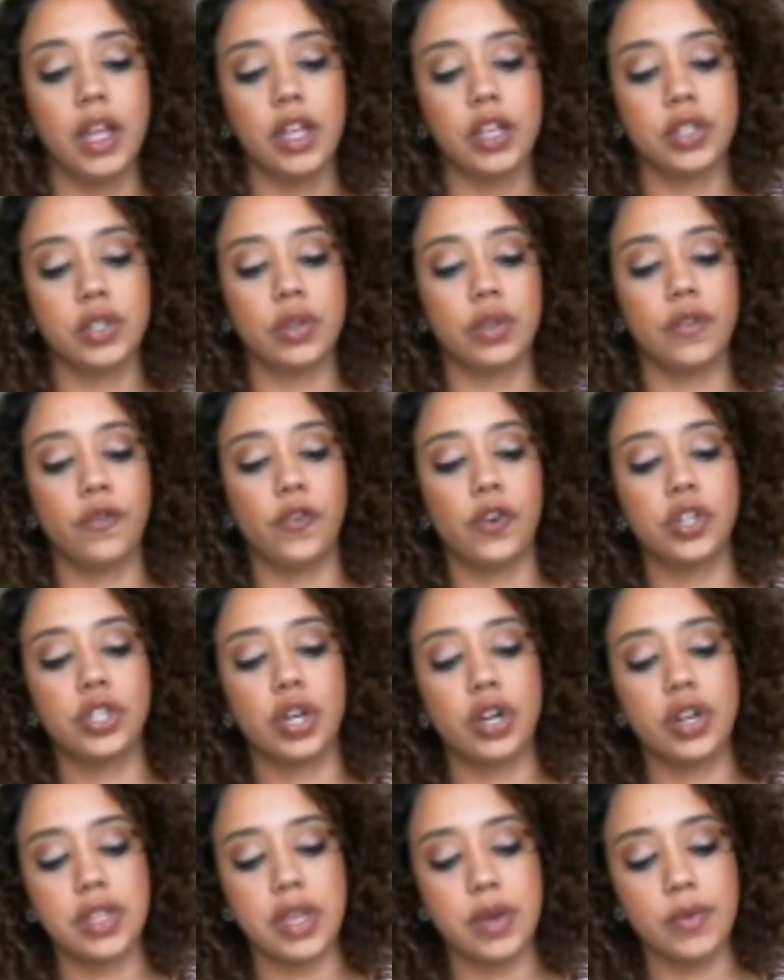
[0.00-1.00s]
So the first
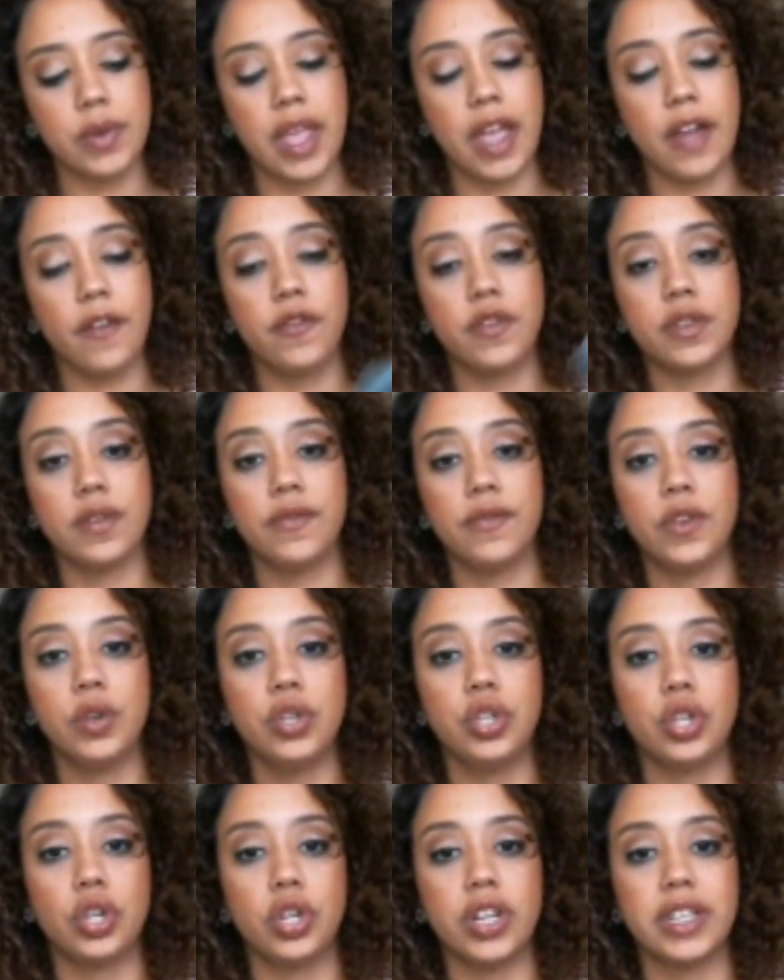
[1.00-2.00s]
card that we have for the
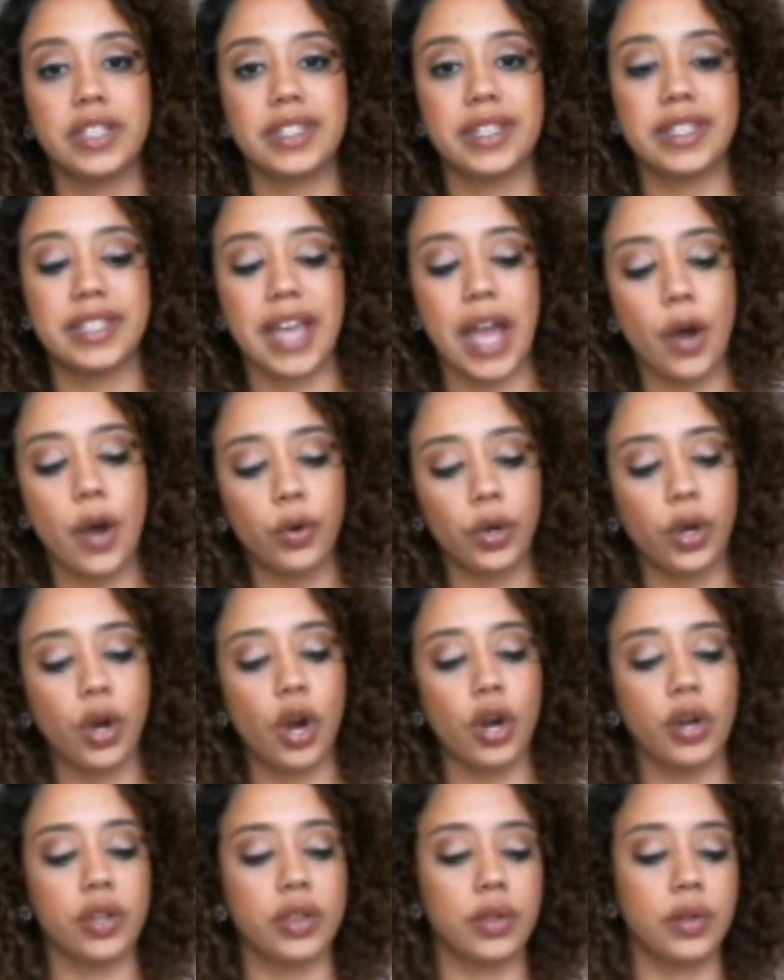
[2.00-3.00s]
future is the Tower
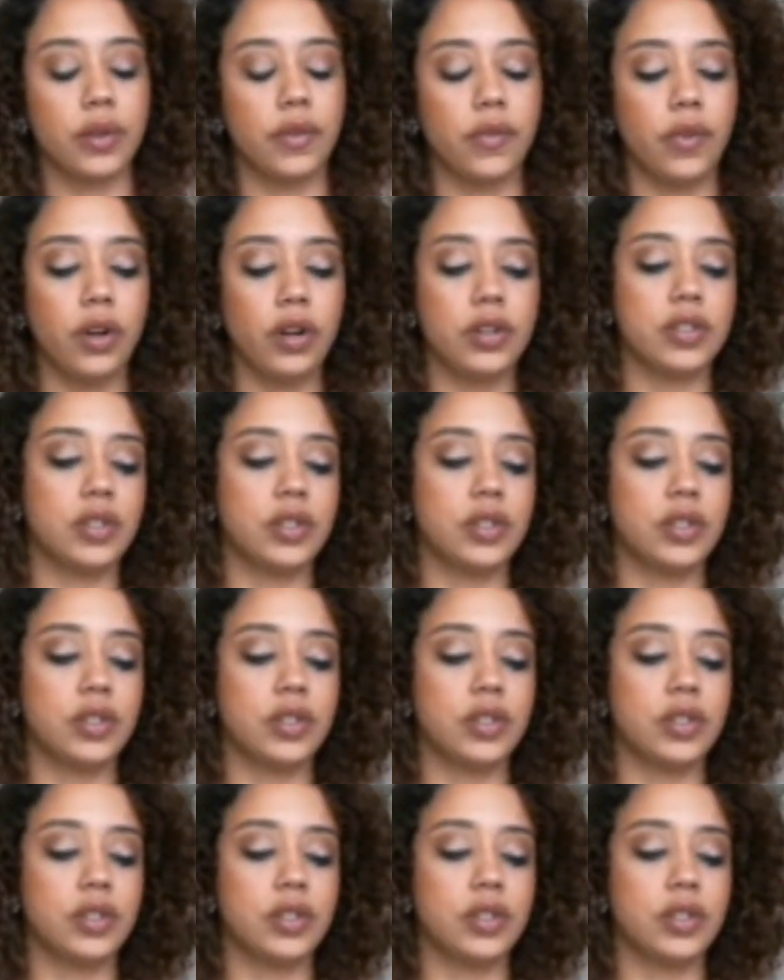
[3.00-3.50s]
card in the reverse.